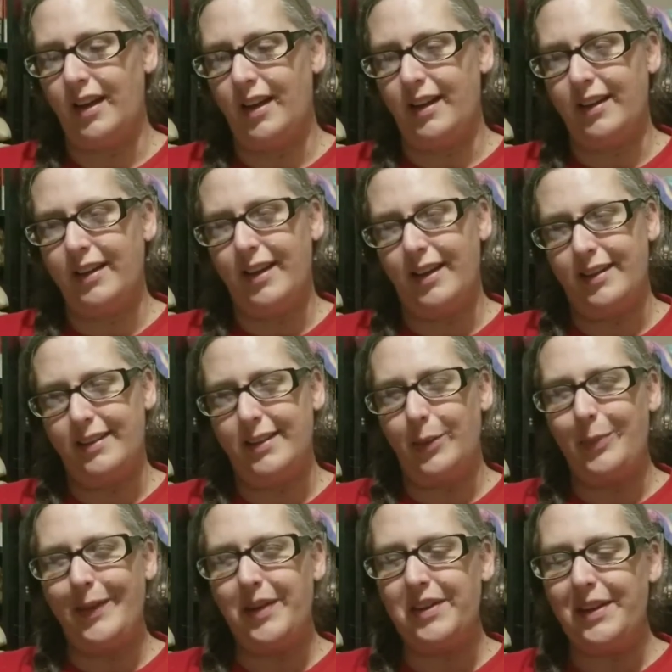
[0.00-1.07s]
a kid's
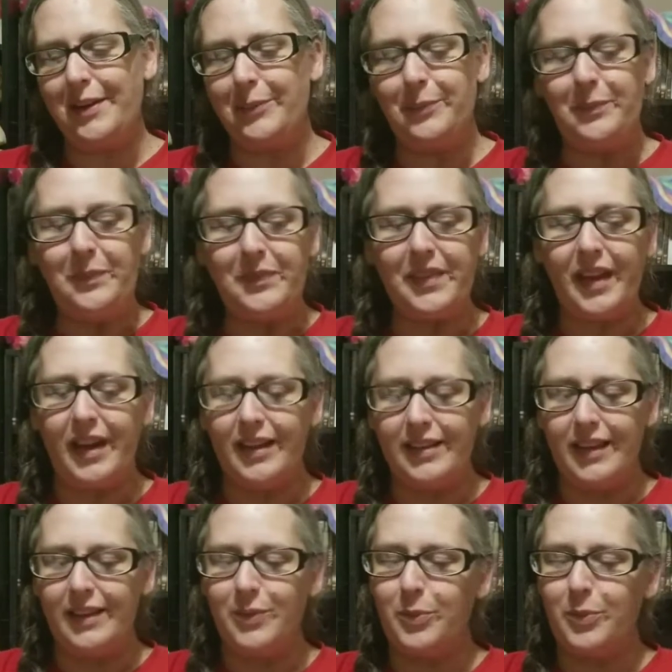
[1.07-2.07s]
opinion on these